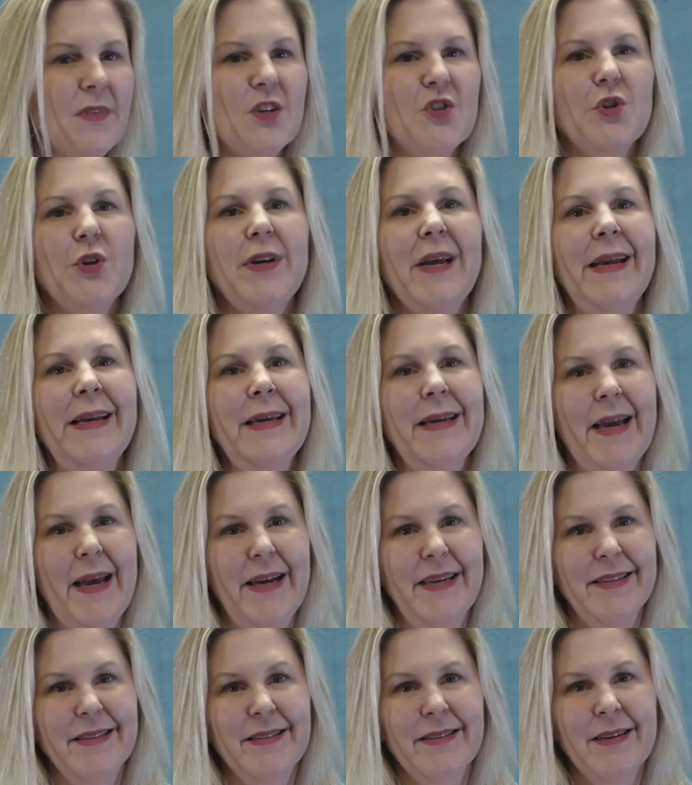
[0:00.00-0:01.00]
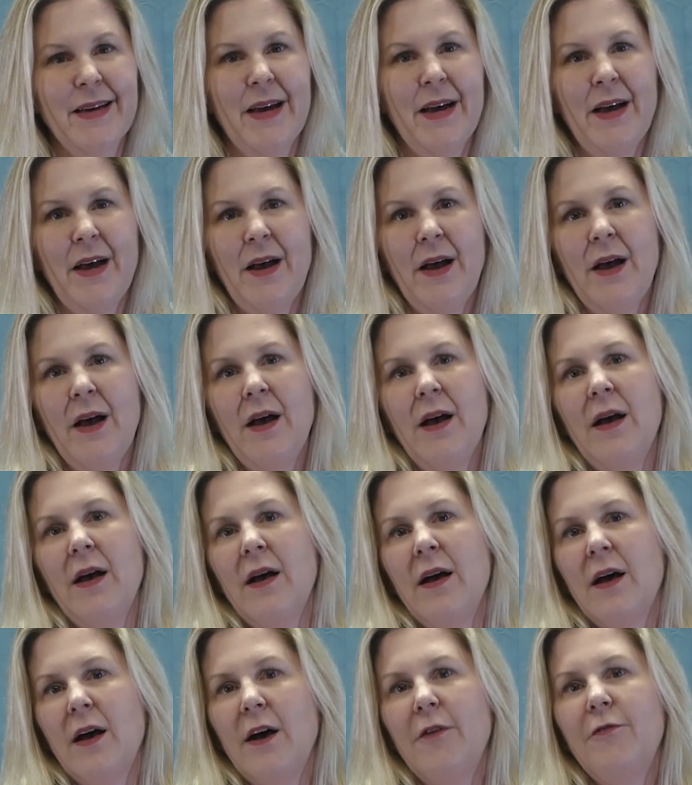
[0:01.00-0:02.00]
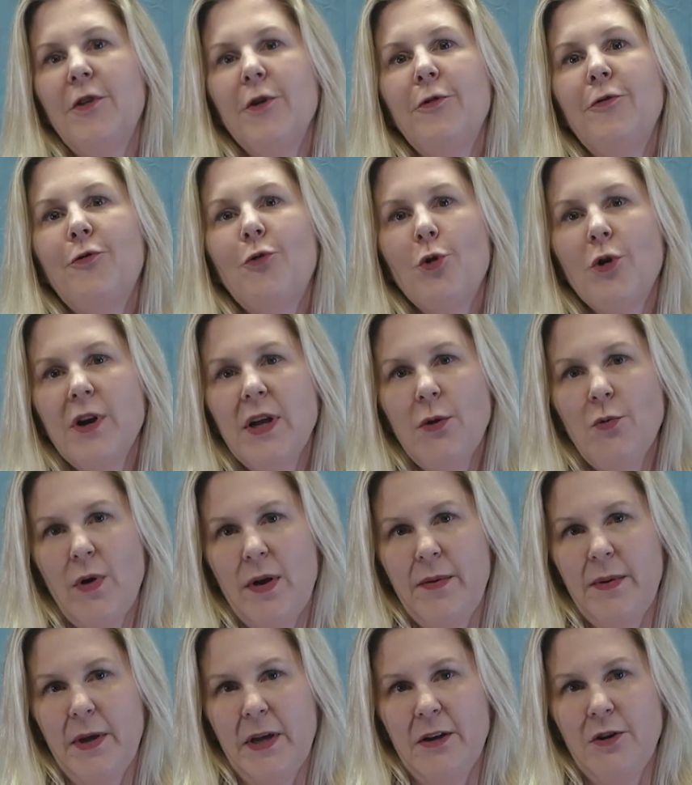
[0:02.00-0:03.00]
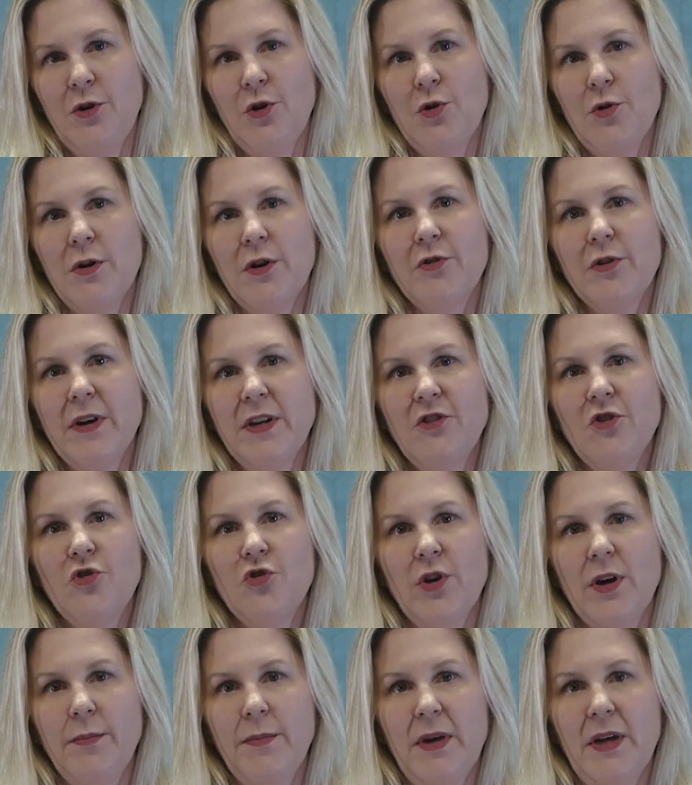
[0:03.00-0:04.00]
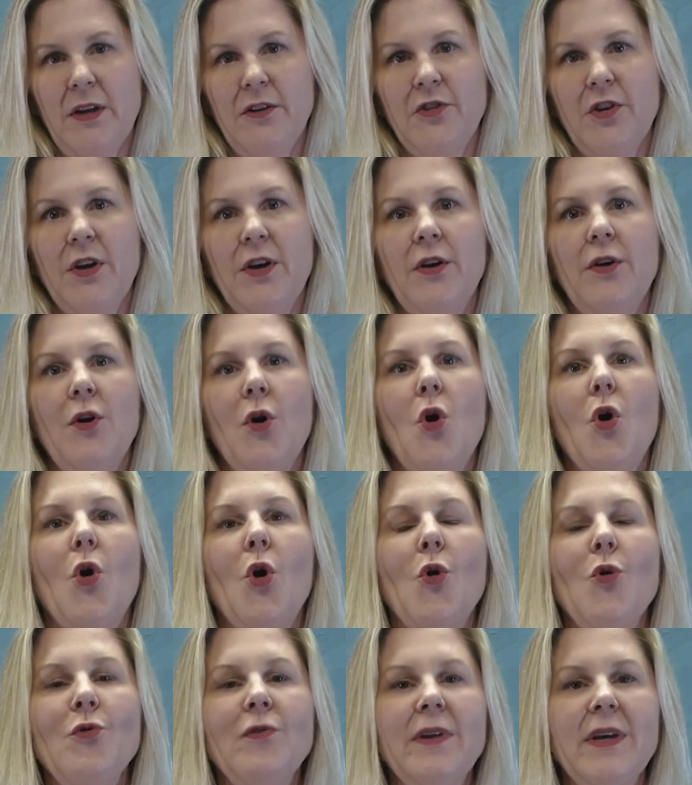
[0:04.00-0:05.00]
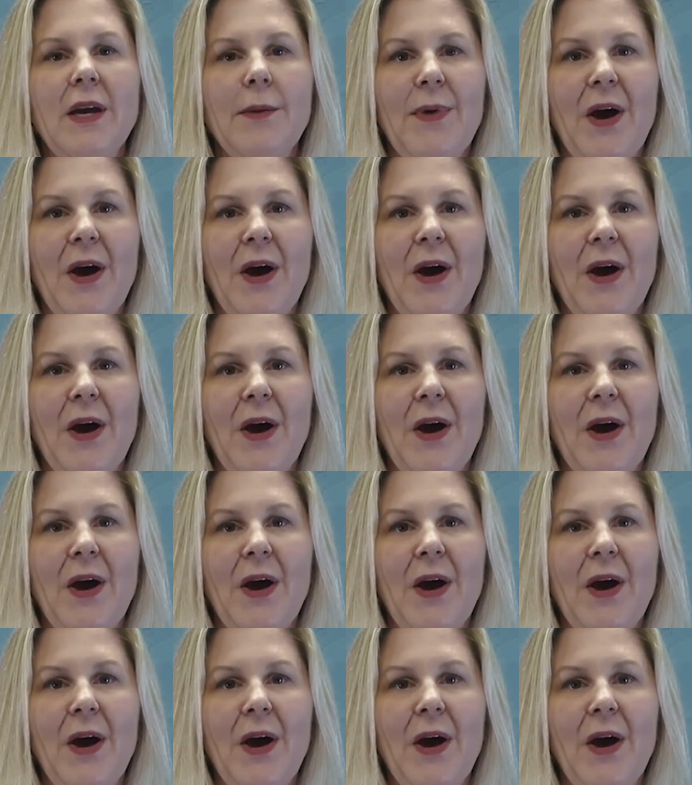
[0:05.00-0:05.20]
So, in any case, of the 40 women who agreed to treatment, only